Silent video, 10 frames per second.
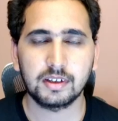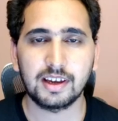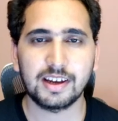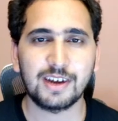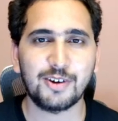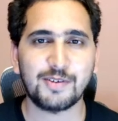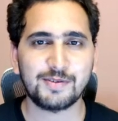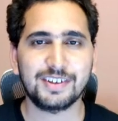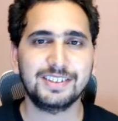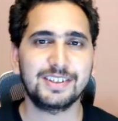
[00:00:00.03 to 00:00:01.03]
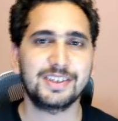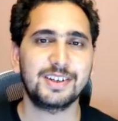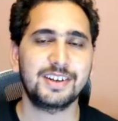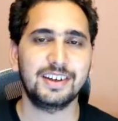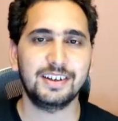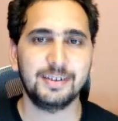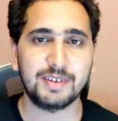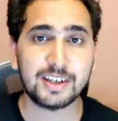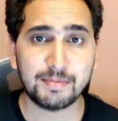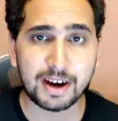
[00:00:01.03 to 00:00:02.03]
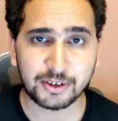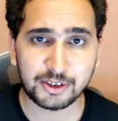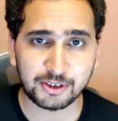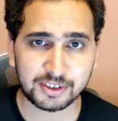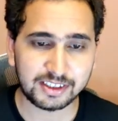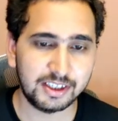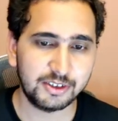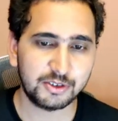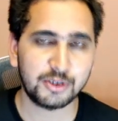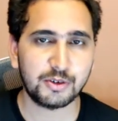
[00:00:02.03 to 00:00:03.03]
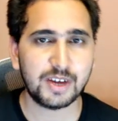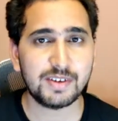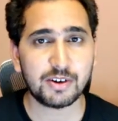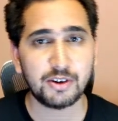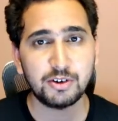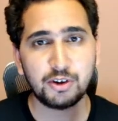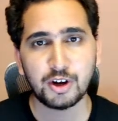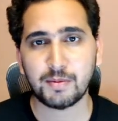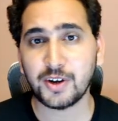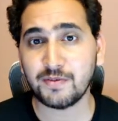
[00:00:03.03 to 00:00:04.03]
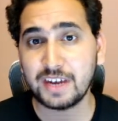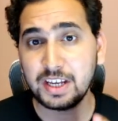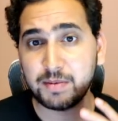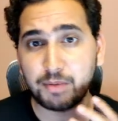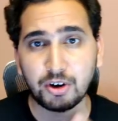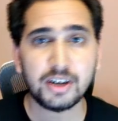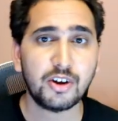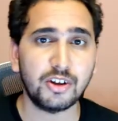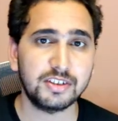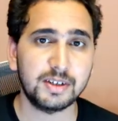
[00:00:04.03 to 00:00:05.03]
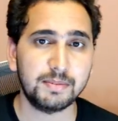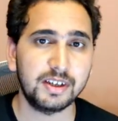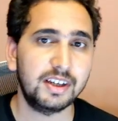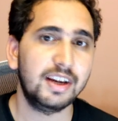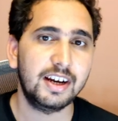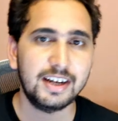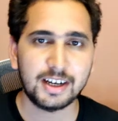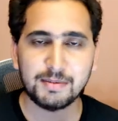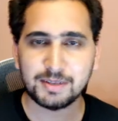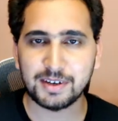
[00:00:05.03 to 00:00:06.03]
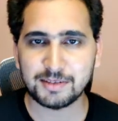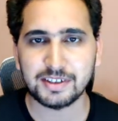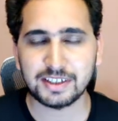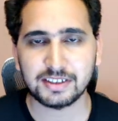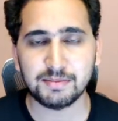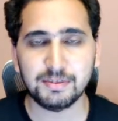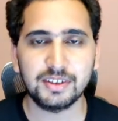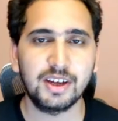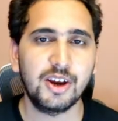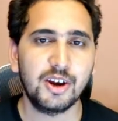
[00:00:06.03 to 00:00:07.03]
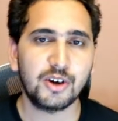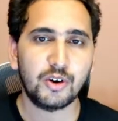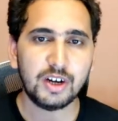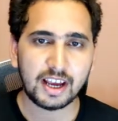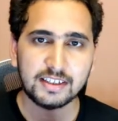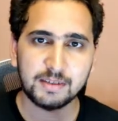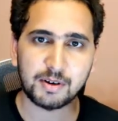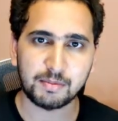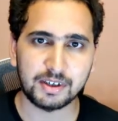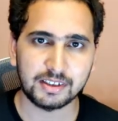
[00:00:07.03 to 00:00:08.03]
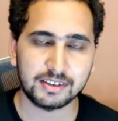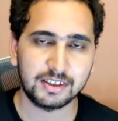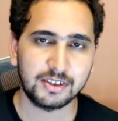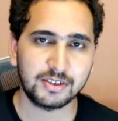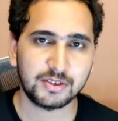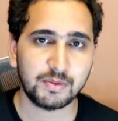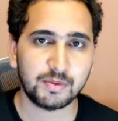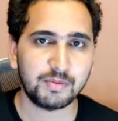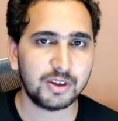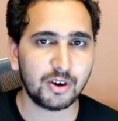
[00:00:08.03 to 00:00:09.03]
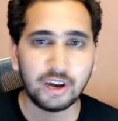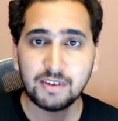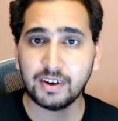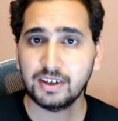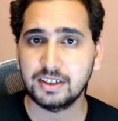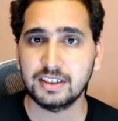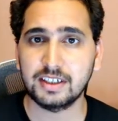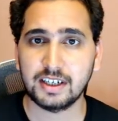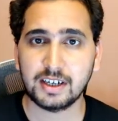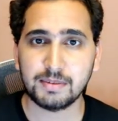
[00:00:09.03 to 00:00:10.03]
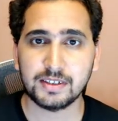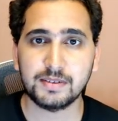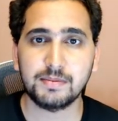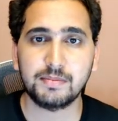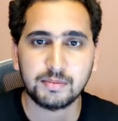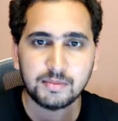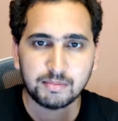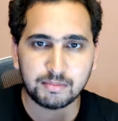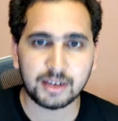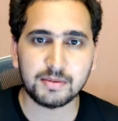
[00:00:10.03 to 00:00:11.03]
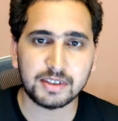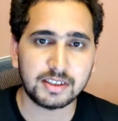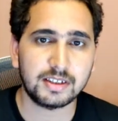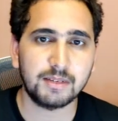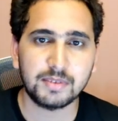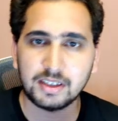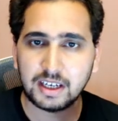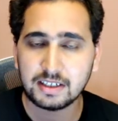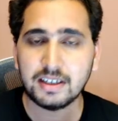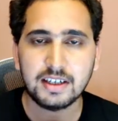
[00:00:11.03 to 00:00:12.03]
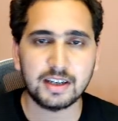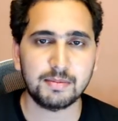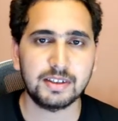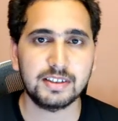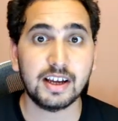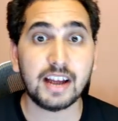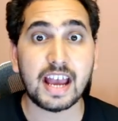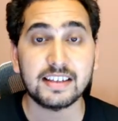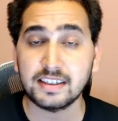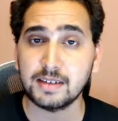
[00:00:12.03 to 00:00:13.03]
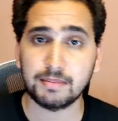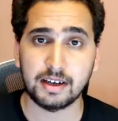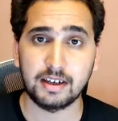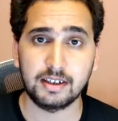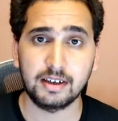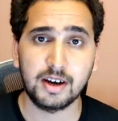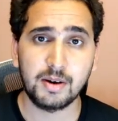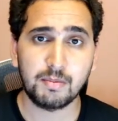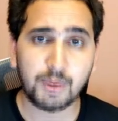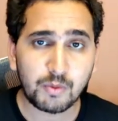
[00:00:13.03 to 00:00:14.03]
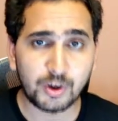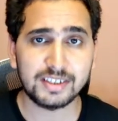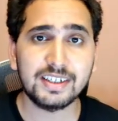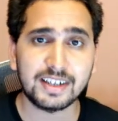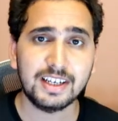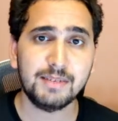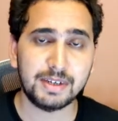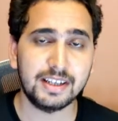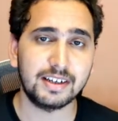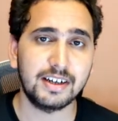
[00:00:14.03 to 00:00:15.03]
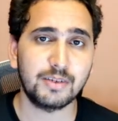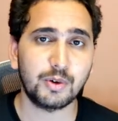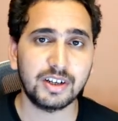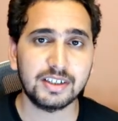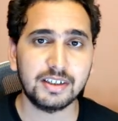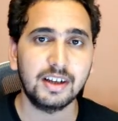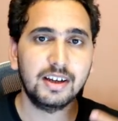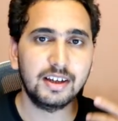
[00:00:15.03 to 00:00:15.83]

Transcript: Okay, hello everyone. Welcome back to Instructor. So today we are going to talk about a very important concept in database management systems called asset properties. So we all have heard that database management system, the relational databases are asset compliant. But what does it really mean, right? What does it